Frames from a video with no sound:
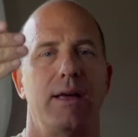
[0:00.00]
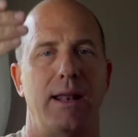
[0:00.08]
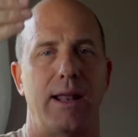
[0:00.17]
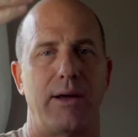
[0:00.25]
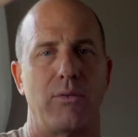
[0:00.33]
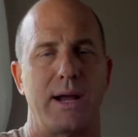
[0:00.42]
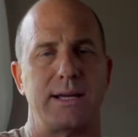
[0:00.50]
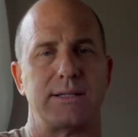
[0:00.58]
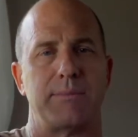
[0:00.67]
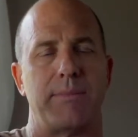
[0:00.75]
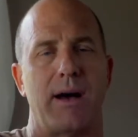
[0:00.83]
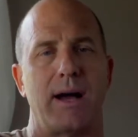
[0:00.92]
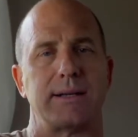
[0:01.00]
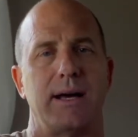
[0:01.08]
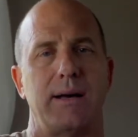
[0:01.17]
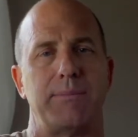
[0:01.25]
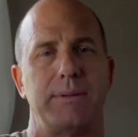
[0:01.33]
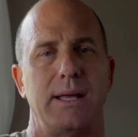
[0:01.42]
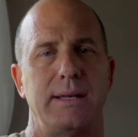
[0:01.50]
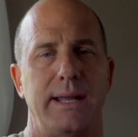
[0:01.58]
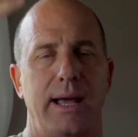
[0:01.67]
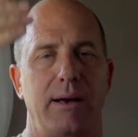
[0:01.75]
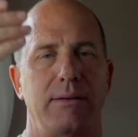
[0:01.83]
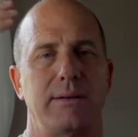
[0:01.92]
and I raise the box up and
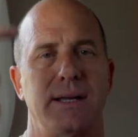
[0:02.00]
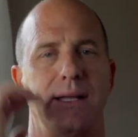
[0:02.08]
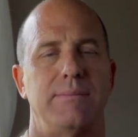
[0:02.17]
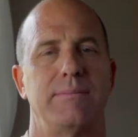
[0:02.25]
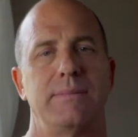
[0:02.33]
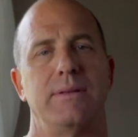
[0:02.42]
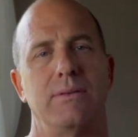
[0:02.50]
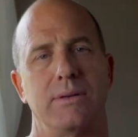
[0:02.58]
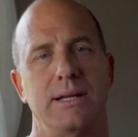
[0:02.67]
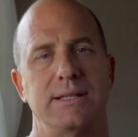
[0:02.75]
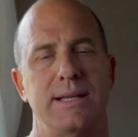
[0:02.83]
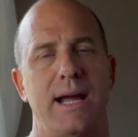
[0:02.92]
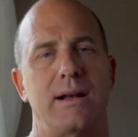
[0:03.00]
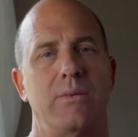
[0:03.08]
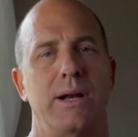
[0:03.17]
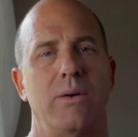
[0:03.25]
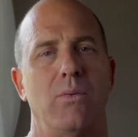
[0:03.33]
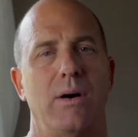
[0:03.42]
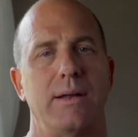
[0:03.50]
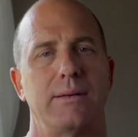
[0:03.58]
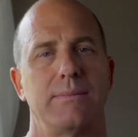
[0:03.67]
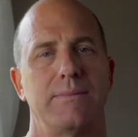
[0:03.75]
down to get exactly what I want.